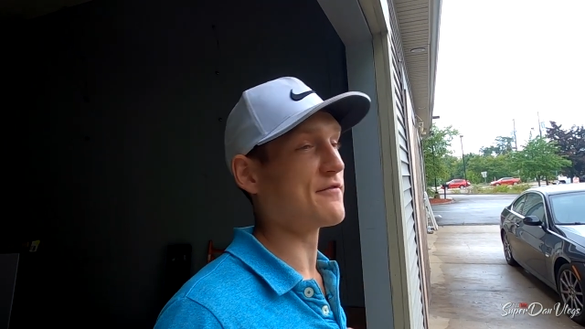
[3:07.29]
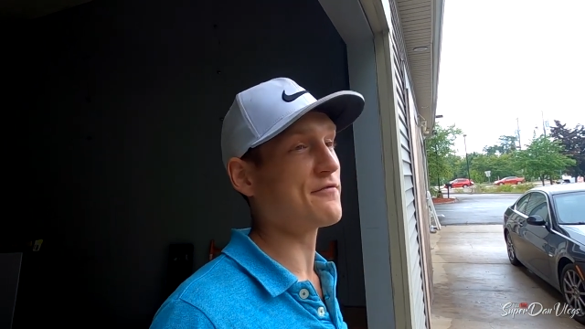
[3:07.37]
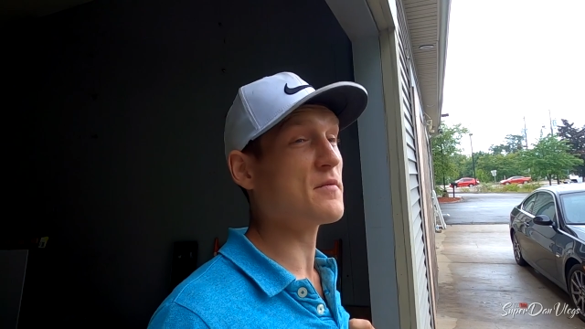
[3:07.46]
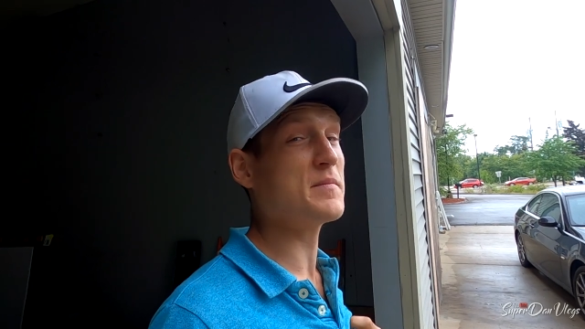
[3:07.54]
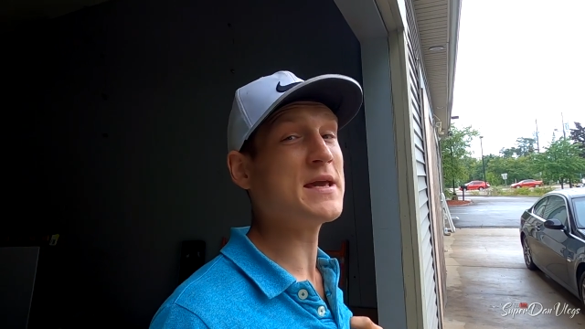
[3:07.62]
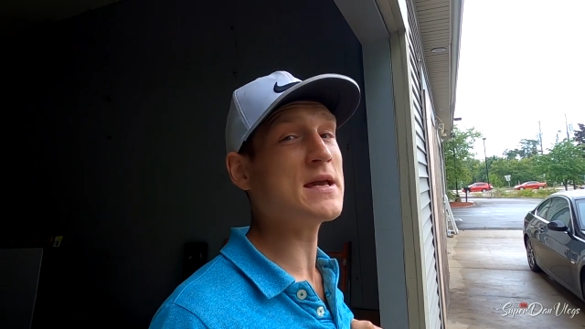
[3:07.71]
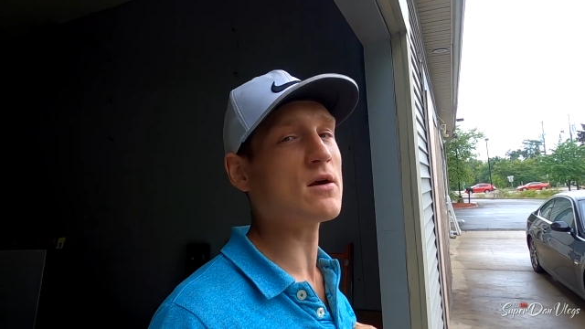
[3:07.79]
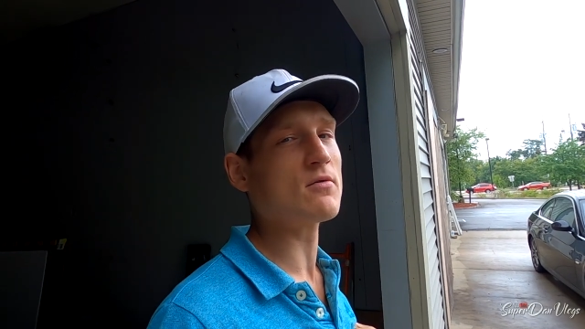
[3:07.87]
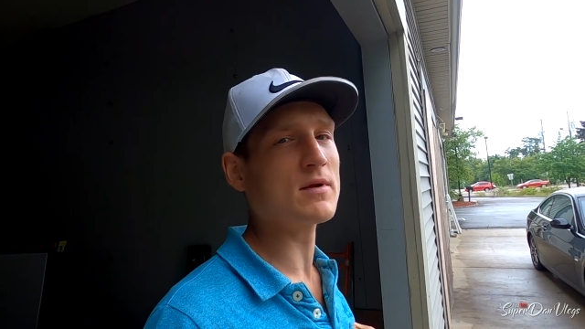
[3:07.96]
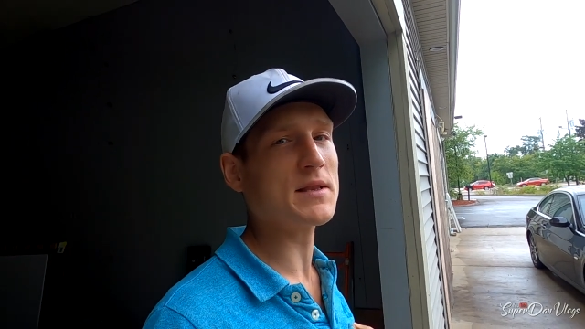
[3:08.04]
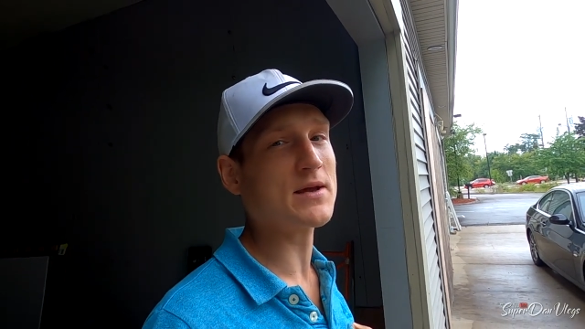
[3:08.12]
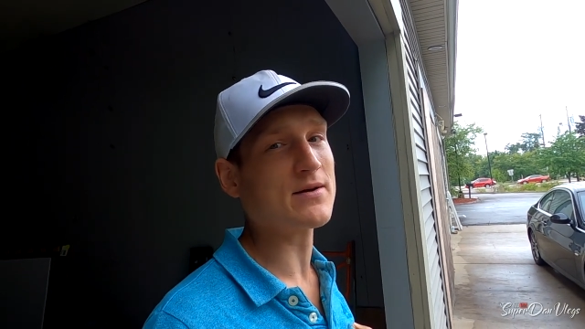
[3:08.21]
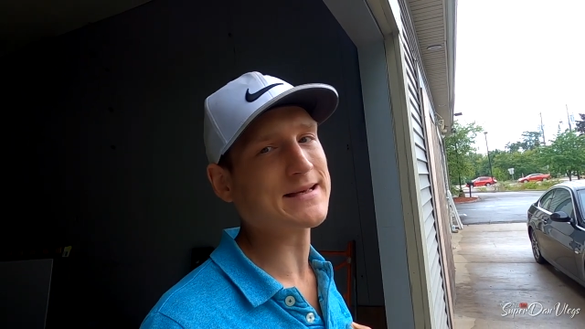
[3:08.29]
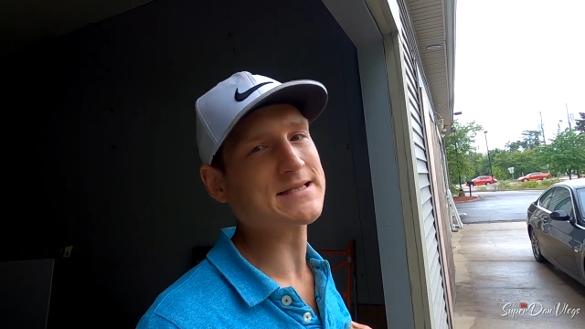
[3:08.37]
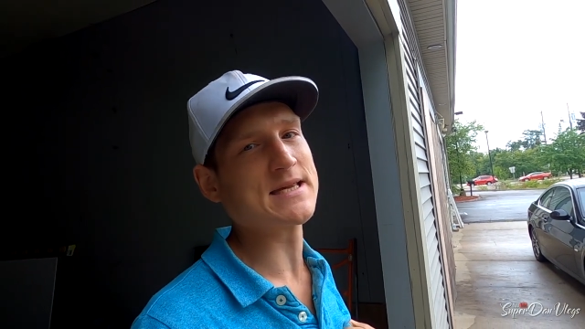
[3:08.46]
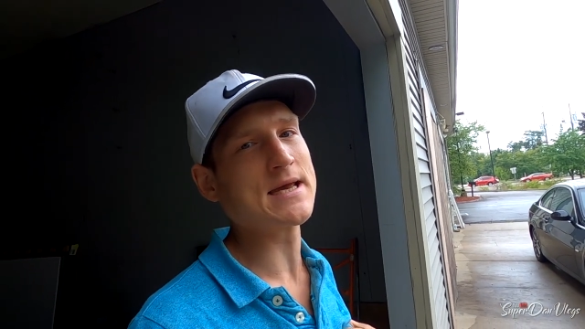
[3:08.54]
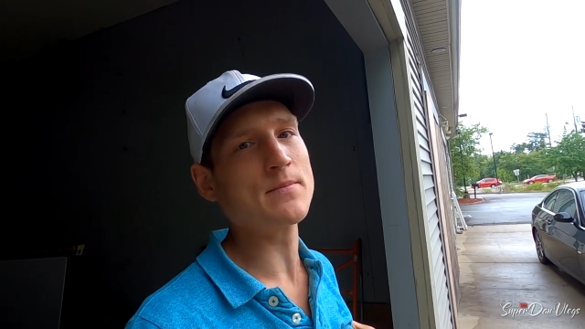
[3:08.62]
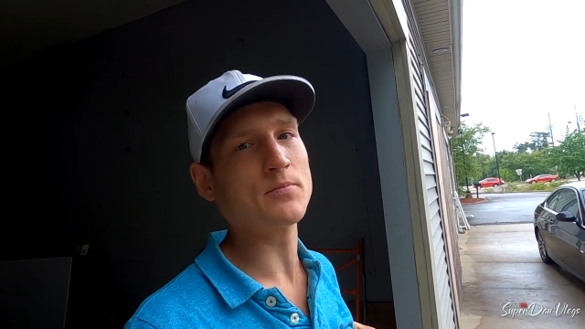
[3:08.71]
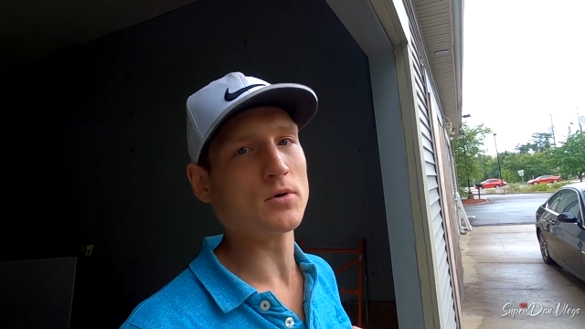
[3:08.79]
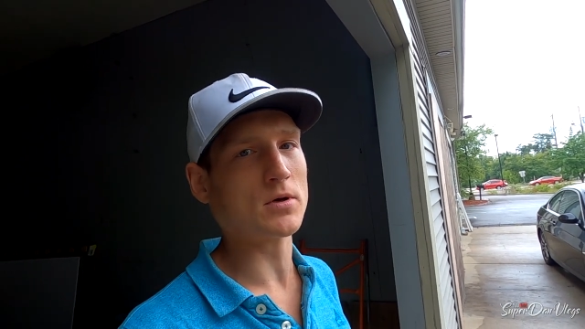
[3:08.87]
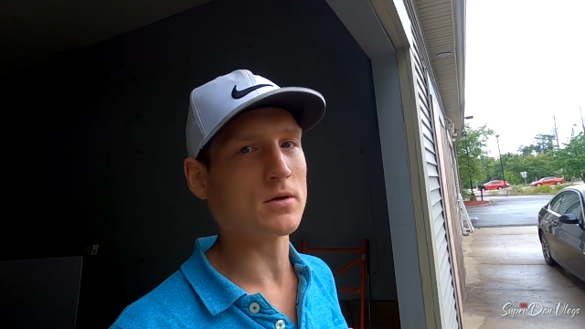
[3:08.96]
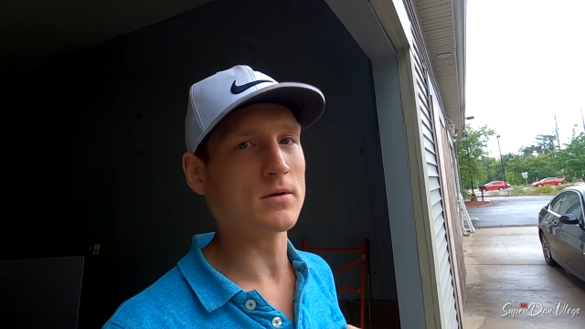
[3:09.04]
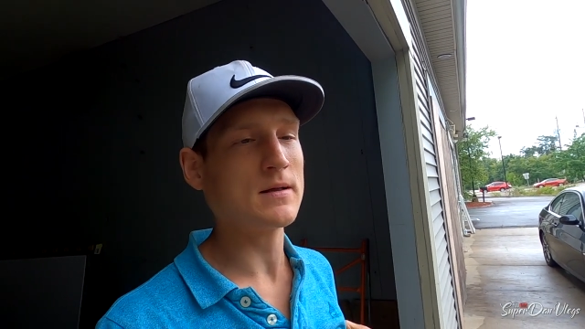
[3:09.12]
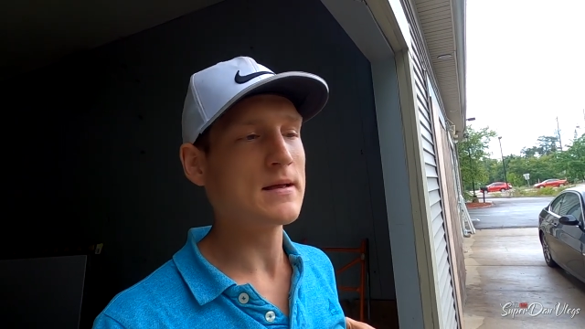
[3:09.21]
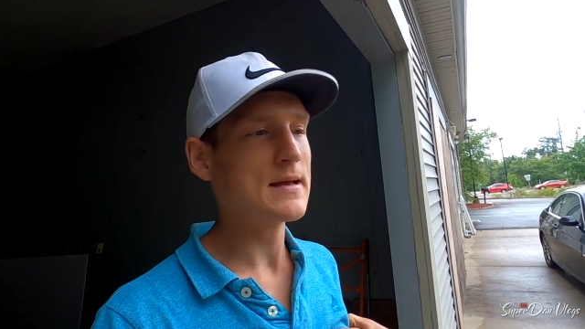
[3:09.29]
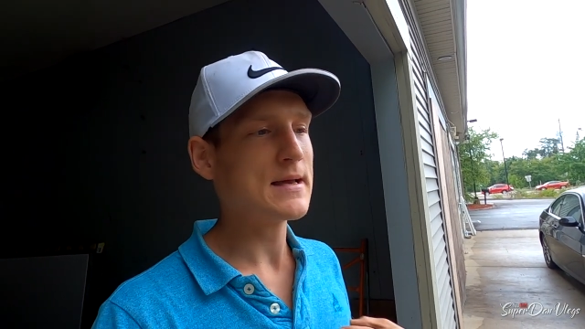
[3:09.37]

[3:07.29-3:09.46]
For me, a really good example